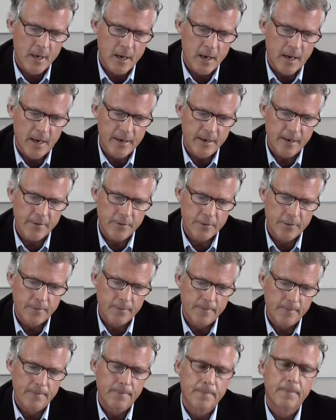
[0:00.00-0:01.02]

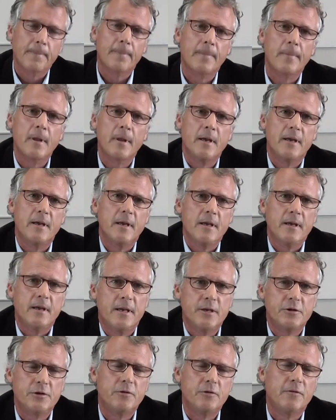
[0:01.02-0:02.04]
Another
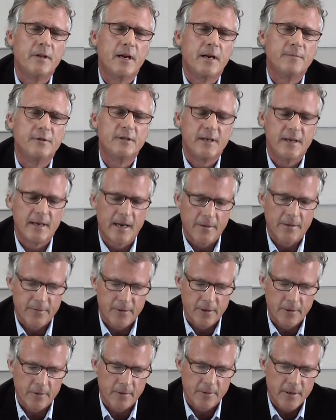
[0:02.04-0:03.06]
issue that I'm seeing out
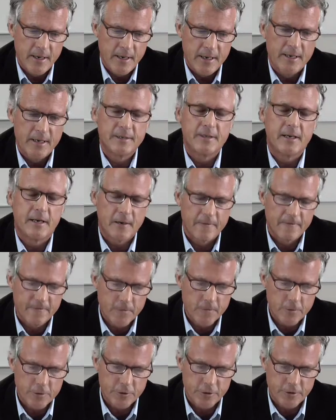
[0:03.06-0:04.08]
there is a
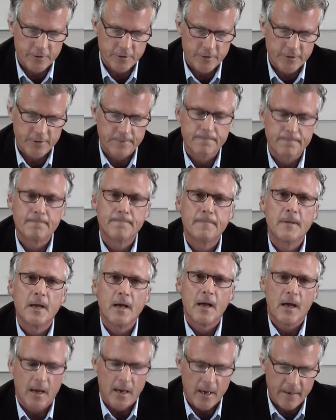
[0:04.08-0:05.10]
convergence
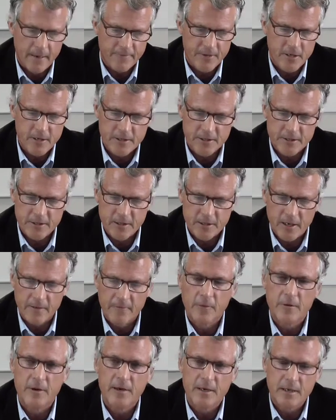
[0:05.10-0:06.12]
of
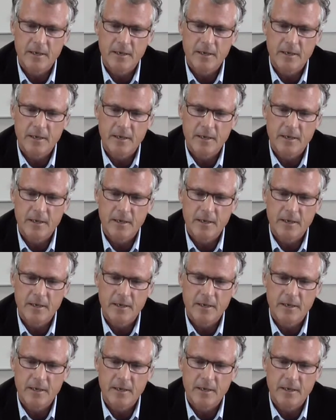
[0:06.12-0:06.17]
e-discovery,